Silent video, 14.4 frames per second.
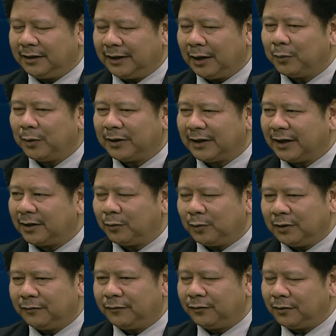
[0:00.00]
network that
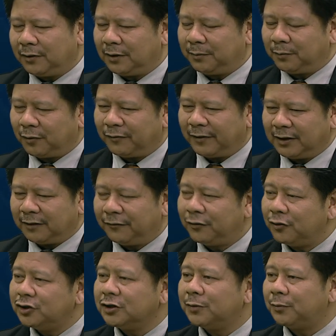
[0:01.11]
will provide a
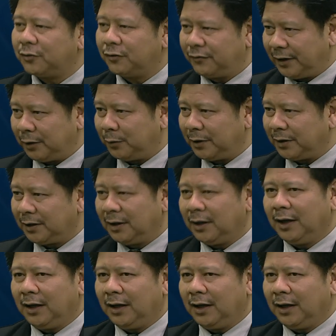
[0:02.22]
future-proof network.